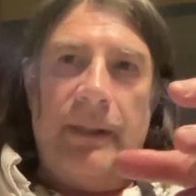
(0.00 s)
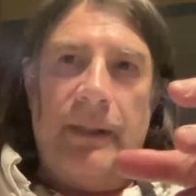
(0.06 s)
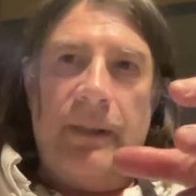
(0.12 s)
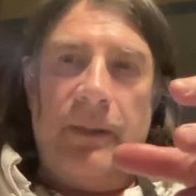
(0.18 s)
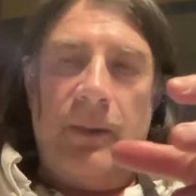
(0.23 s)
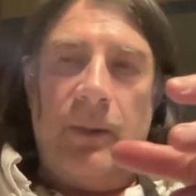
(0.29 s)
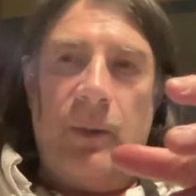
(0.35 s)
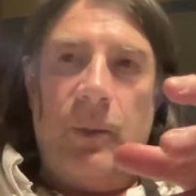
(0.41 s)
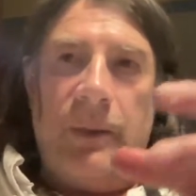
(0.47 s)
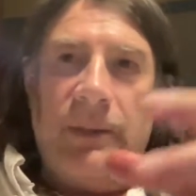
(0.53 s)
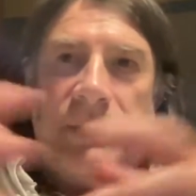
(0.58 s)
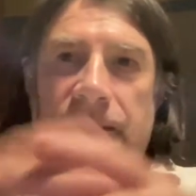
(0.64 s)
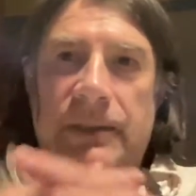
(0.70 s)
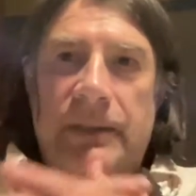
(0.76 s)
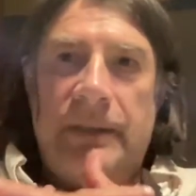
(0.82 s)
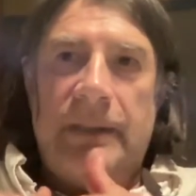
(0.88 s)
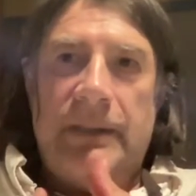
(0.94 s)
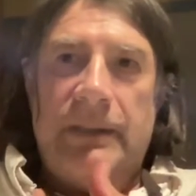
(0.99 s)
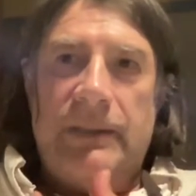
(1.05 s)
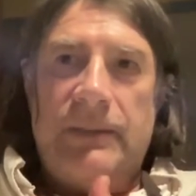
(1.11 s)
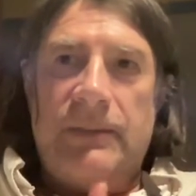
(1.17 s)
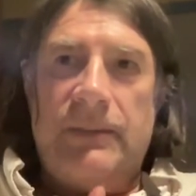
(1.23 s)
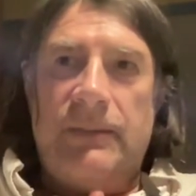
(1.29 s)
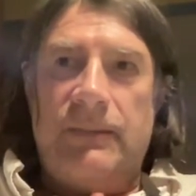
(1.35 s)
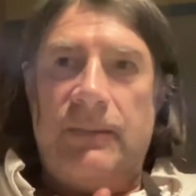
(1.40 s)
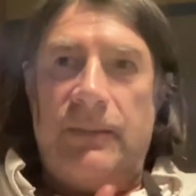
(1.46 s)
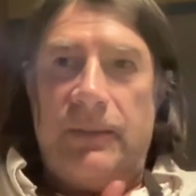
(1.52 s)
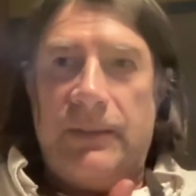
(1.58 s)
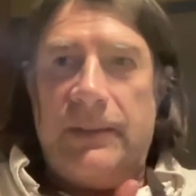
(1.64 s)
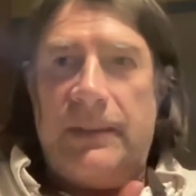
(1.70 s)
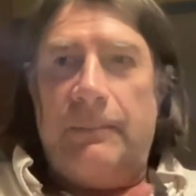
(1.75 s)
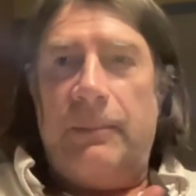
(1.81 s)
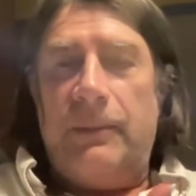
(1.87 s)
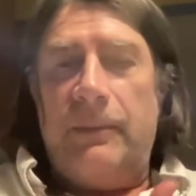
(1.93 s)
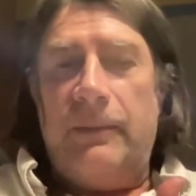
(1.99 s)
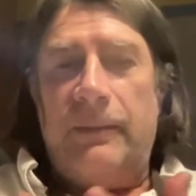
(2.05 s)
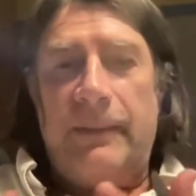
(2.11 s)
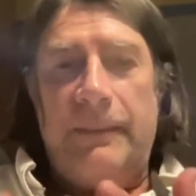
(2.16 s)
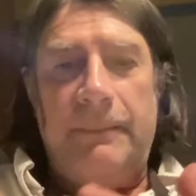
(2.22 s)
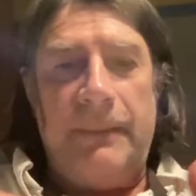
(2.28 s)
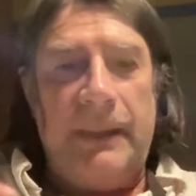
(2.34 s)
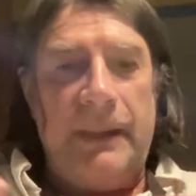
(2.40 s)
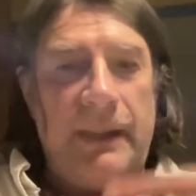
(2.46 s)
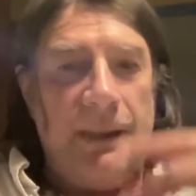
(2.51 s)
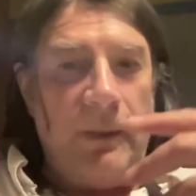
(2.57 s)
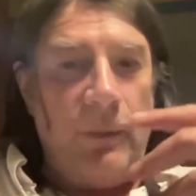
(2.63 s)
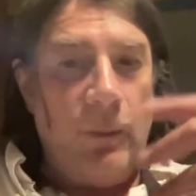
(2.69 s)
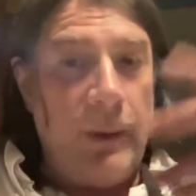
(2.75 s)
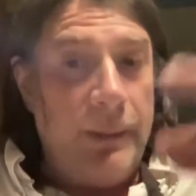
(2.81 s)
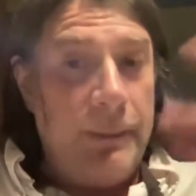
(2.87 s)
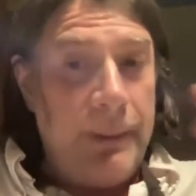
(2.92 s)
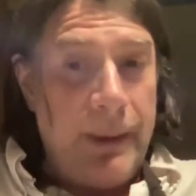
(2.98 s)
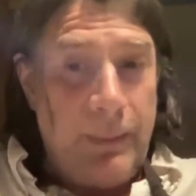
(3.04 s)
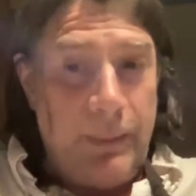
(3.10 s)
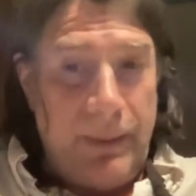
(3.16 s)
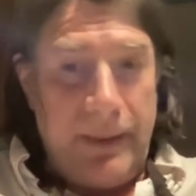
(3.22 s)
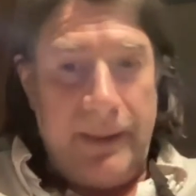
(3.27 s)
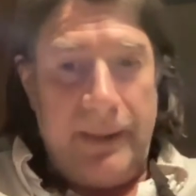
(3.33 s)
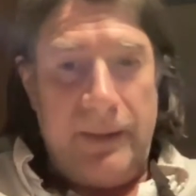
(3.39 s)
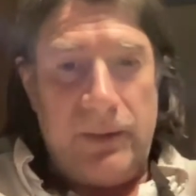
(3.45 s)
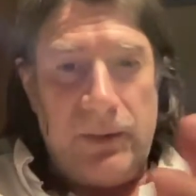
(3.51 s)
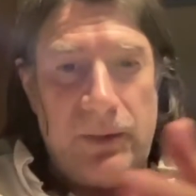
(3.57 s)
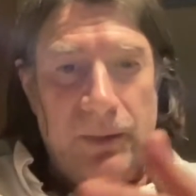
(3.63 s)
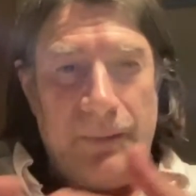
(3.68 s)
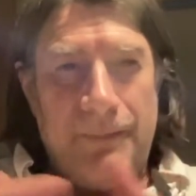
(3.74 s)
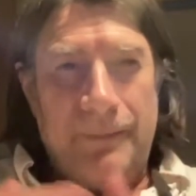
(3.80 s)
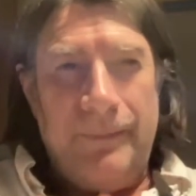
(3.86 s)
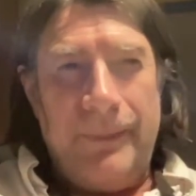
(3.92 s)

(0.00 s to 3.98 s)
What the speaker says: the question is, for example, if I'm making a web application,